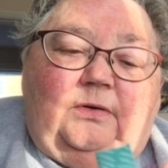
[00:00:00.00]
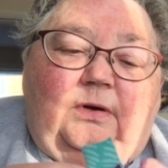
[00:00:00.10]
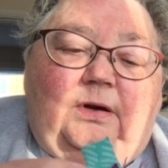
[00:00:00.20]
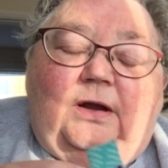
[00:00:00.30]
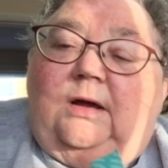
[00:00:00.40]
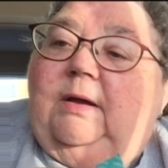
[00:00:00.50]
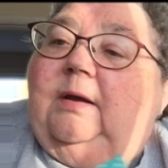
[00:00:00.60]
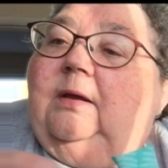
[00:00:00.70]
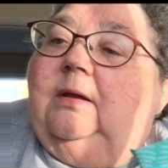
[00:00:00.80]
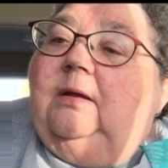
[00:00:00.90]

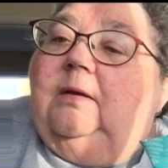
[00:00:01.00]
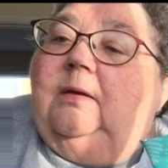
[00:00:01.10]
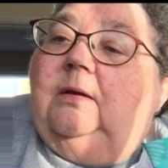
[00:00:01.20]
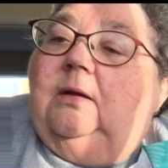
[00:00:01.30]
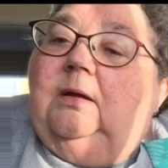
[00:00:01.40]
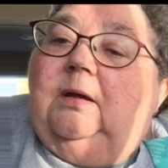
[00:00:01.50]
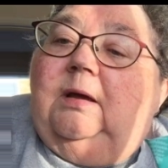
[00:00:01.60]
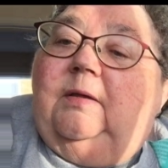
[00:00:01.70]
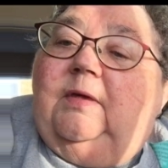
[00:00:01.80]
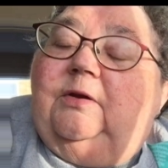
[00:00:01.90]
line,
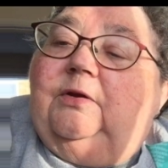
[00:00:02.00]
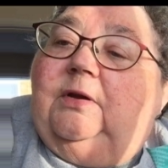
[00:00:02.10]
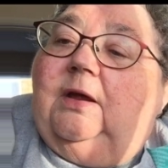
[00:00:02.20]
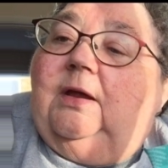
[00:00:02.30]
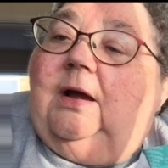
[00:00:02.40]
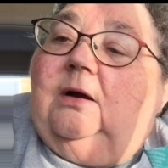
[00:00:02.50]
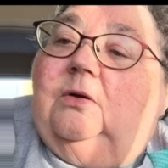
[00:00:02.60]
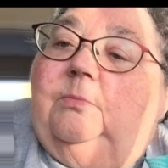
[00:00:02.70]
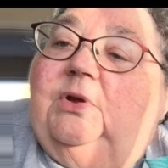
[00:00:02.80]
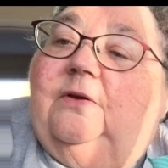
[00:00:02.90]
and that should get your
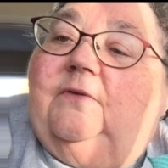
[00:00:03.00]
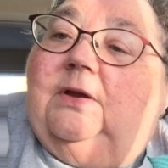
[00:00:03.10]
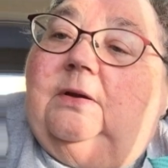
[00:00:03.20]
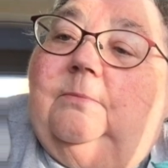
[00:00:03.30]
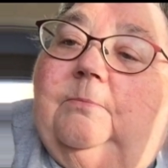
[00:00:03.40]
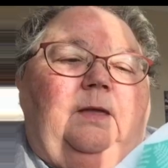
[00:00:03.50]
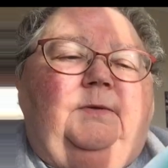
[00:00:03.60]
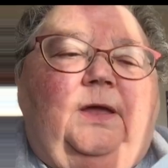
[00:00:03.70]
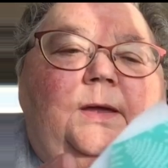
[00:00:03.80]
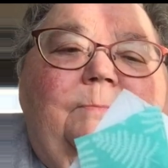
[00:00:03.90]
angle perfect. Okay,